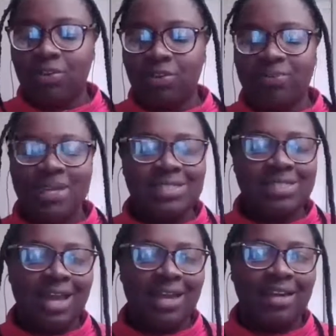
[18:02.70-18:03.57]
one of the things
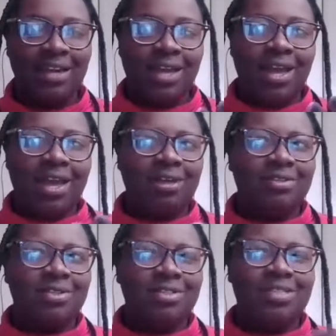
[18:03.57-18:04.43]
that at least
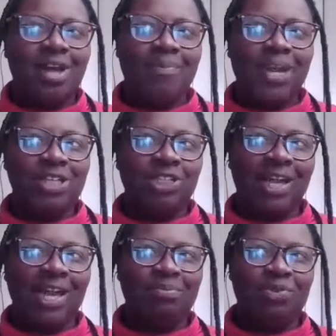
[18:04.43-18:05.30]
bothered me is that
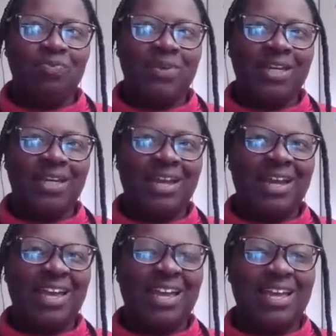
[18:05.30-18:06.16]
the
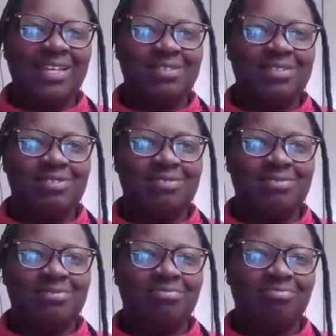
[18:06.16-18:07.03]
Stop Asian Hate
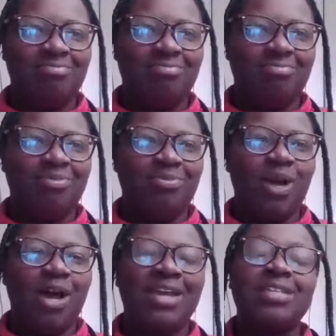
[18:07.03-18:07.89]
movement
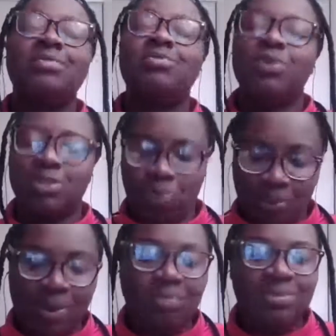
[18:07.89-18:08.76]
is,
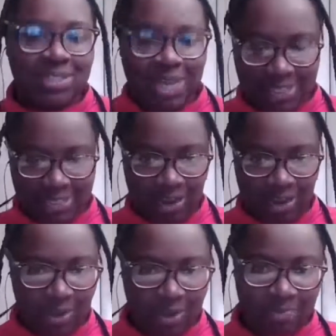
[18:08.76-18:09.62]
I
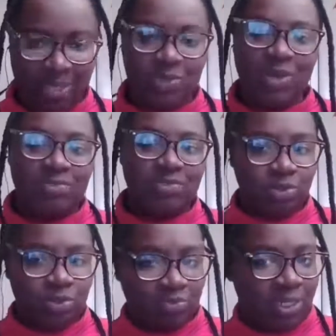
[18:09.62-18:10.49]
guess, it's more
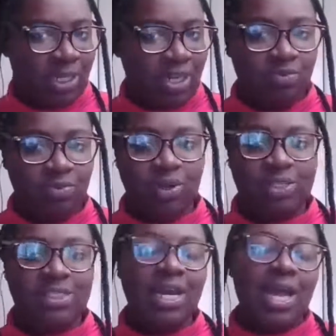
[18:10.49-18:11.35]
publicized now
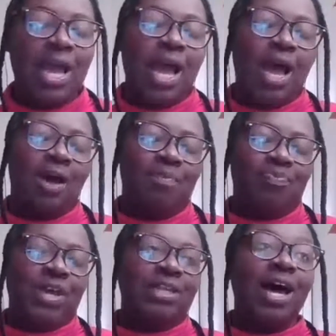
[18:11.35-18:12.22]
because we have social
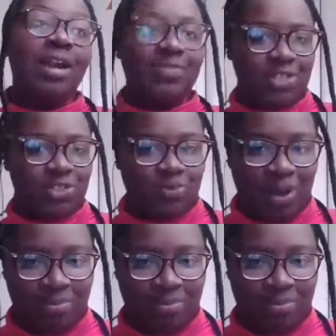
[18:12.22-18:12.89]
media, of course.